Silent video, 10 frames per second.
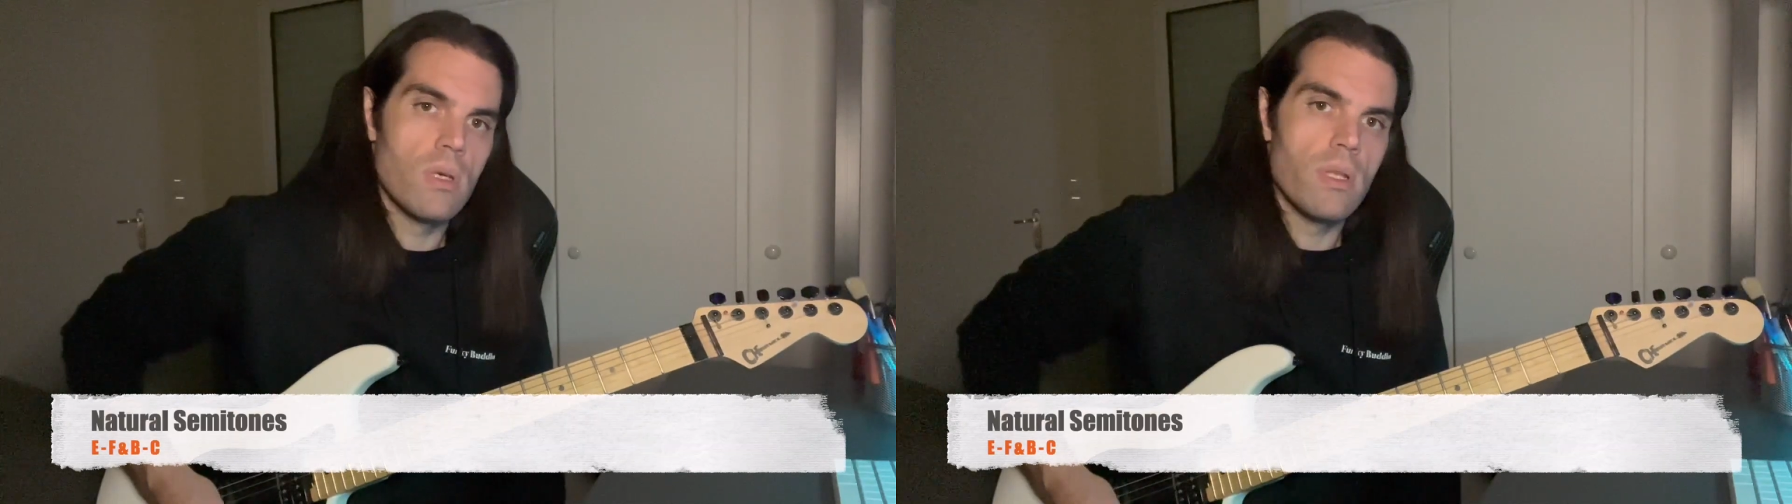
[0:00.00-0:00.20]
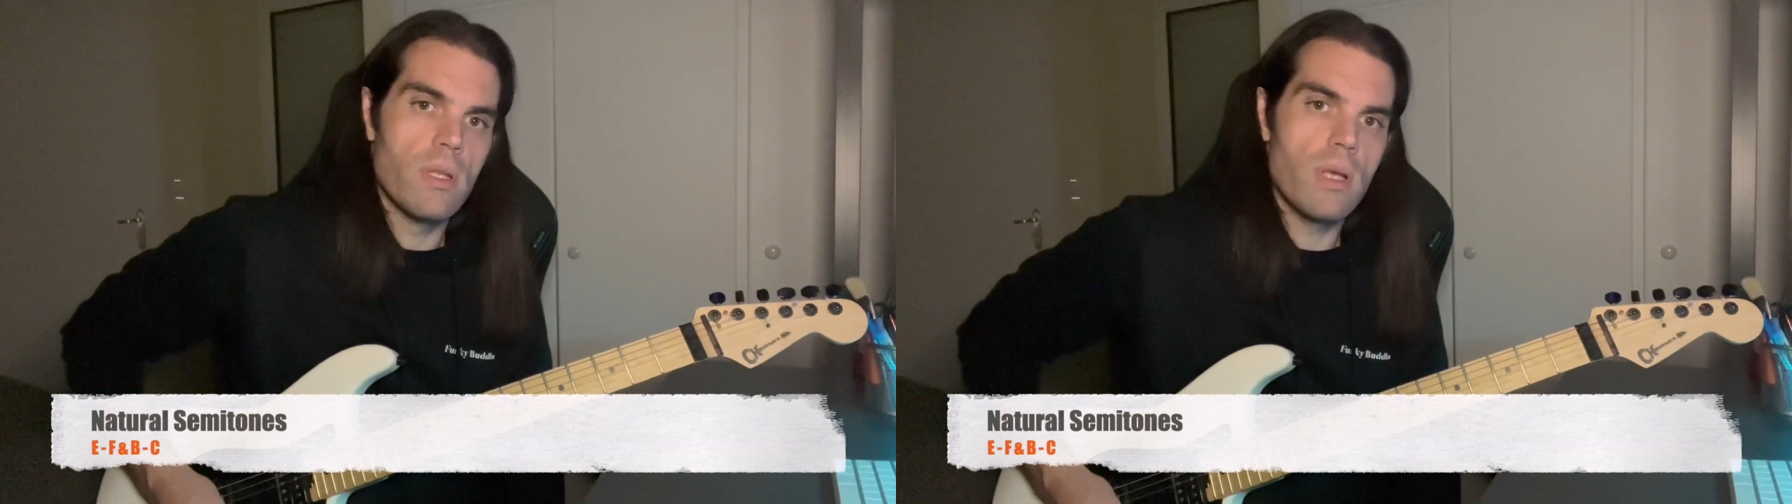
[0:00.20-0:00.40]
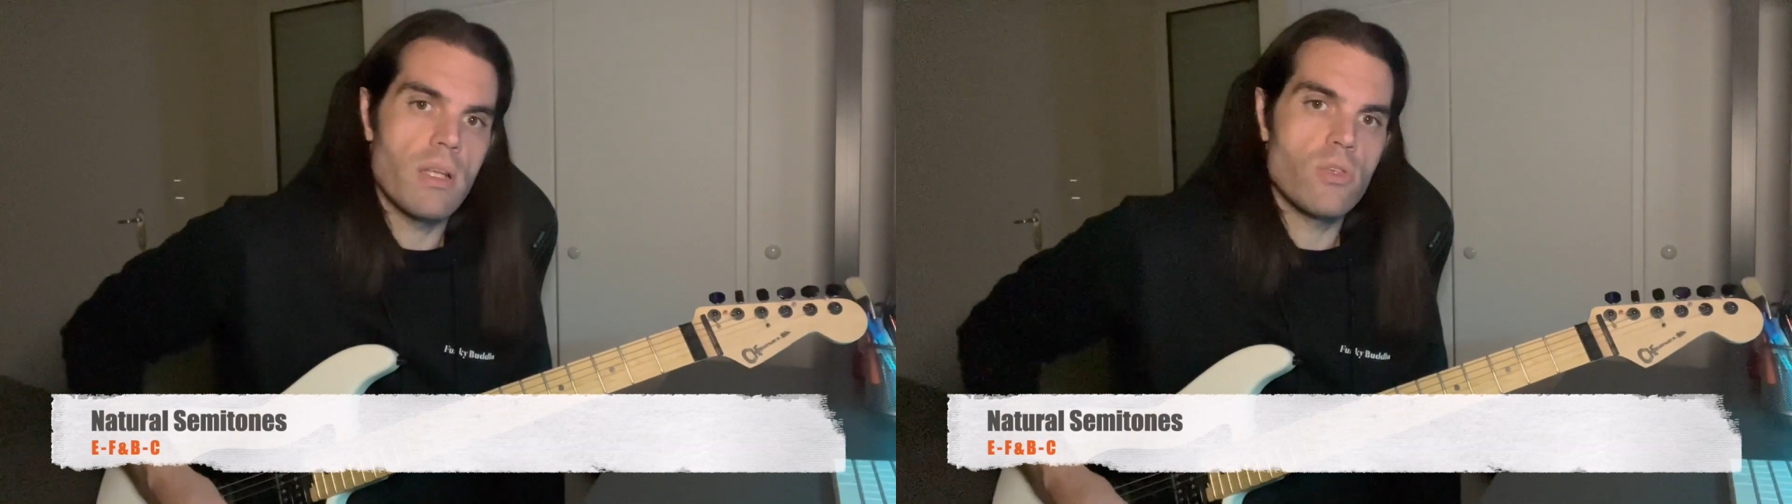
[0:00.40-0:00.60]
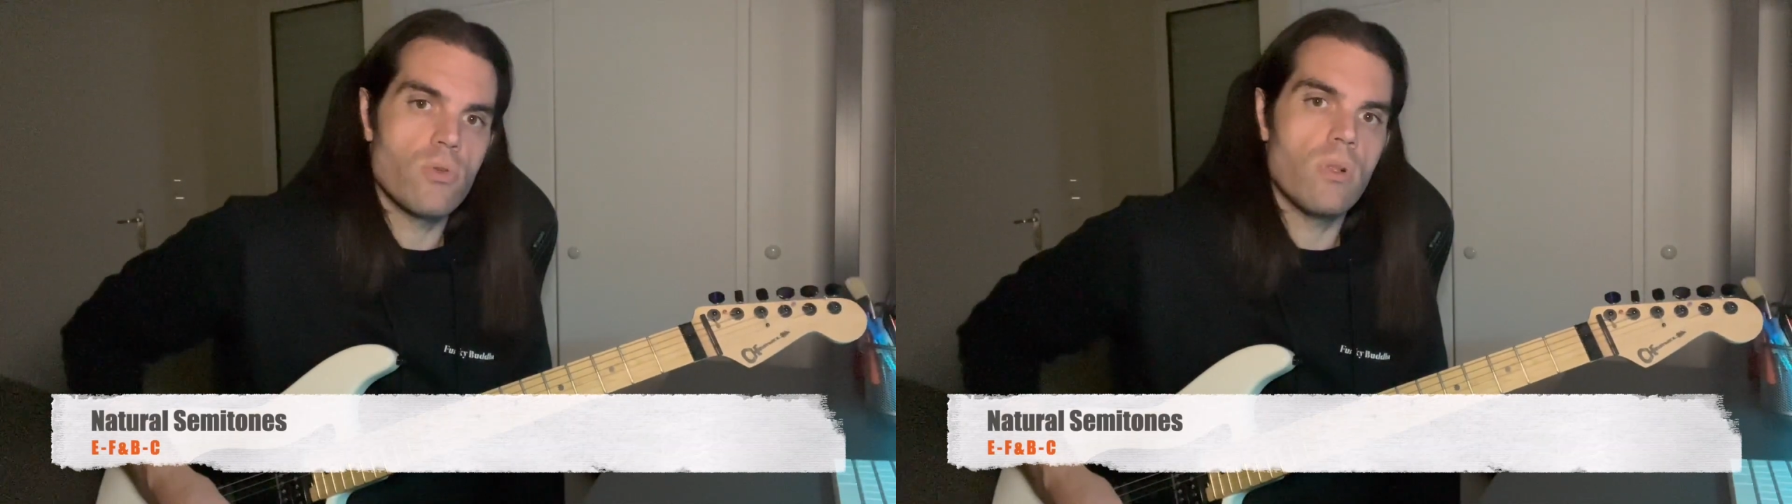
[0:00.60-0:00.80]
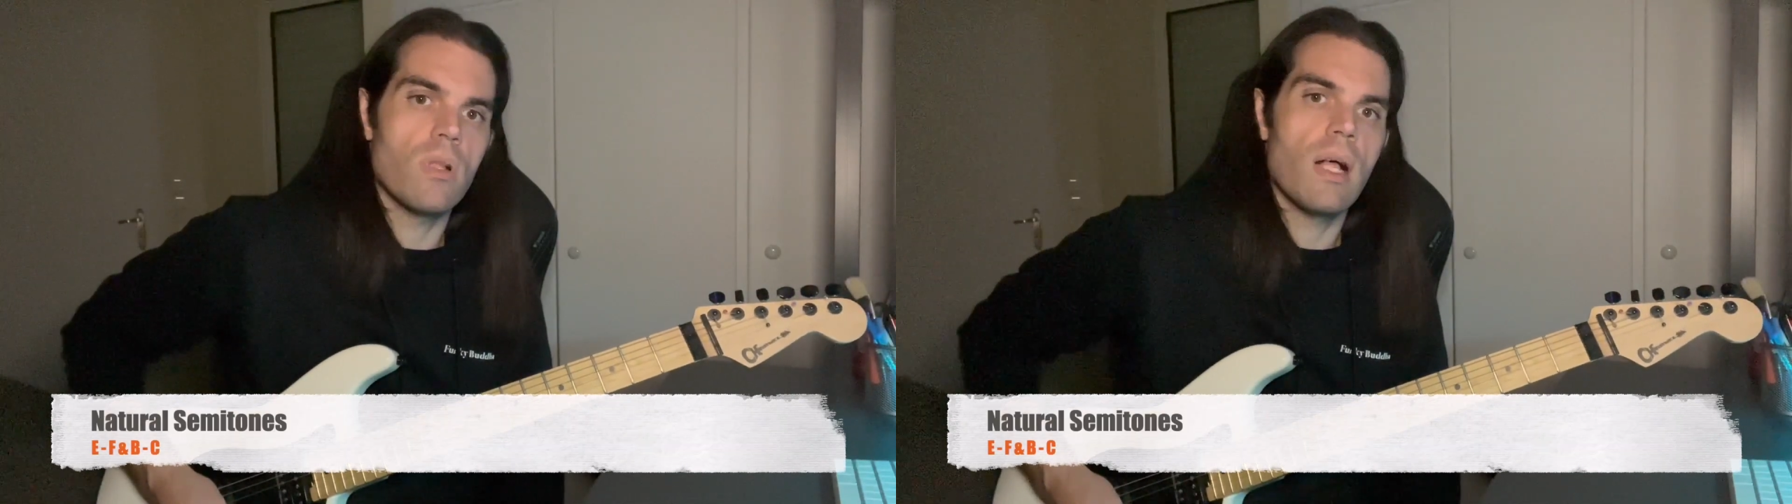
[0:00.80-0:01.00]

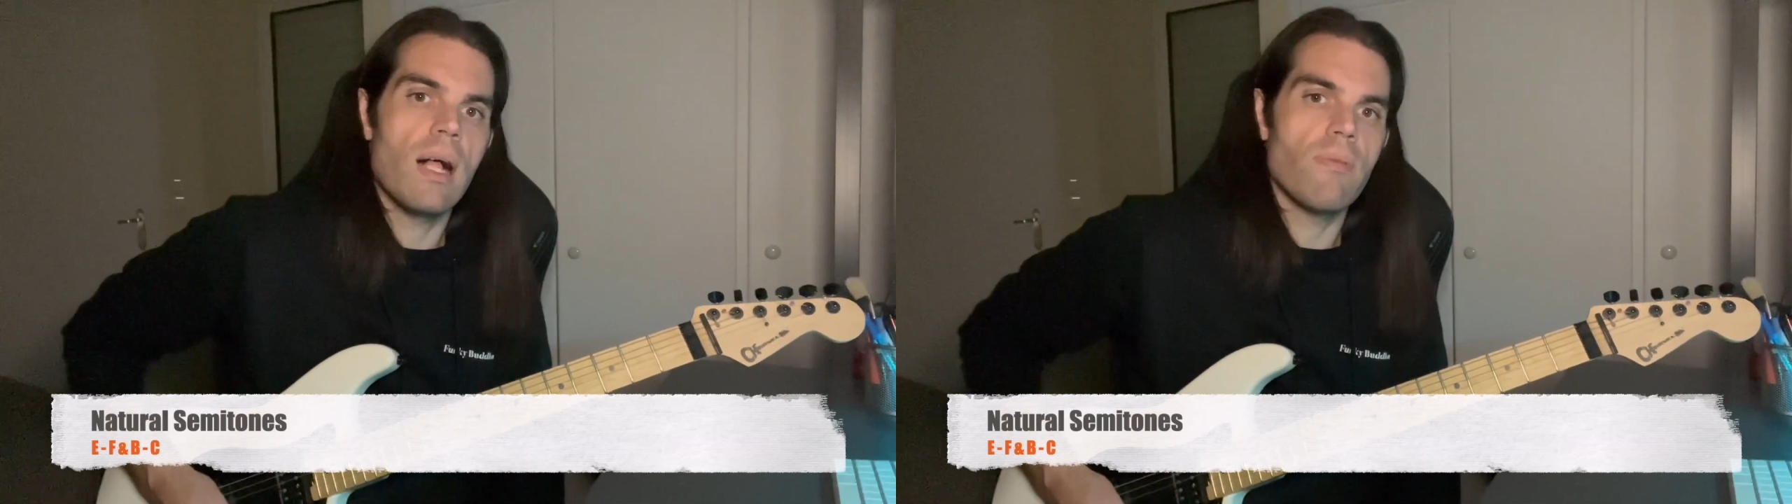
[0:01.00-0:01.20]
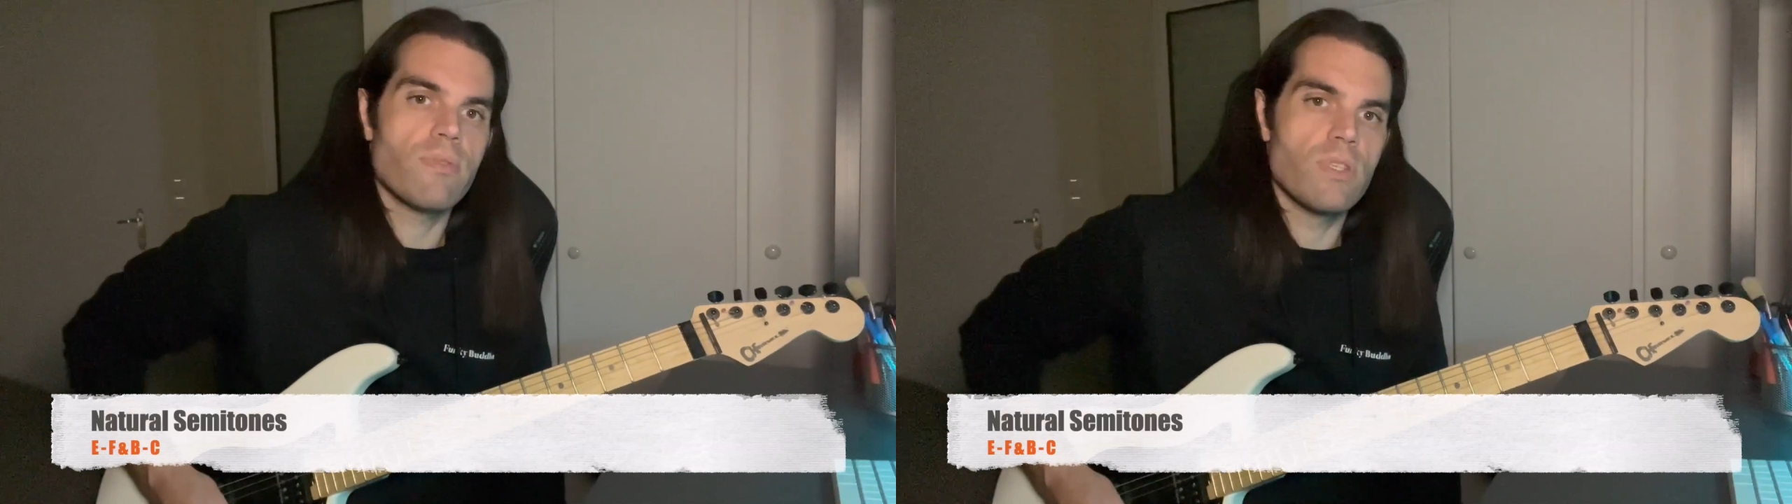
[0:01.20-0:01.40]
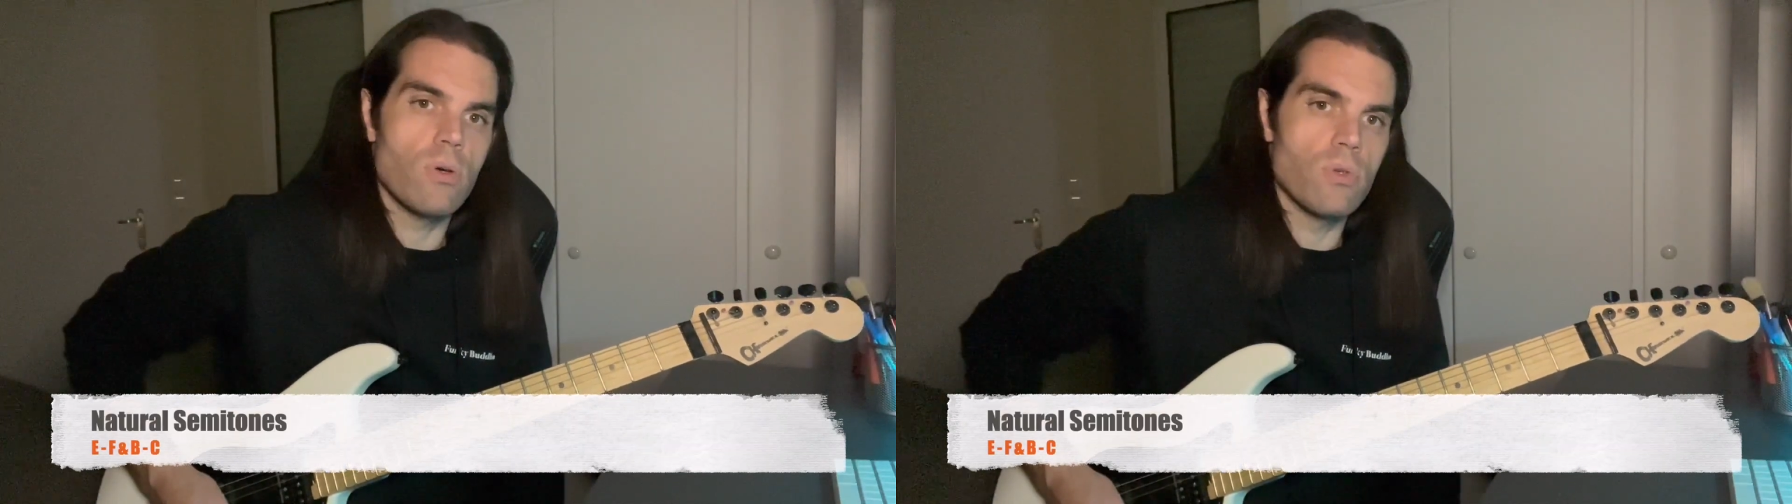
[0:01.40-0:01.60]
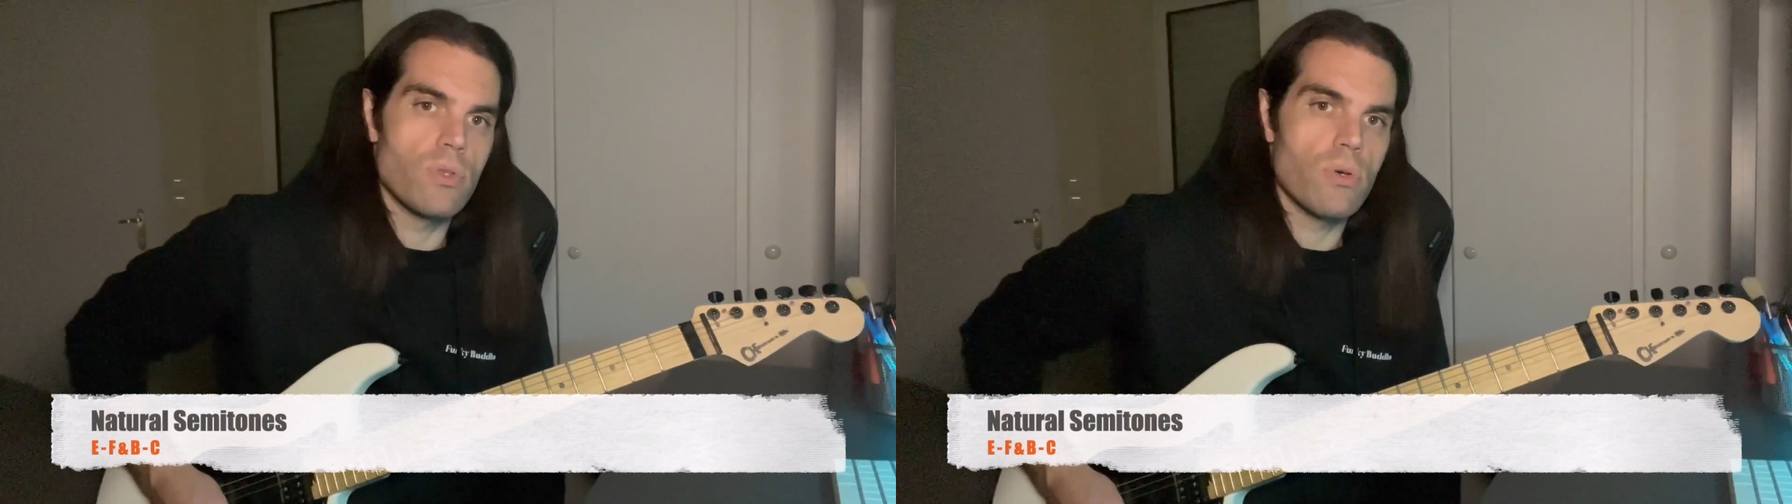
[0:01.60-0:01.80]
natural half tones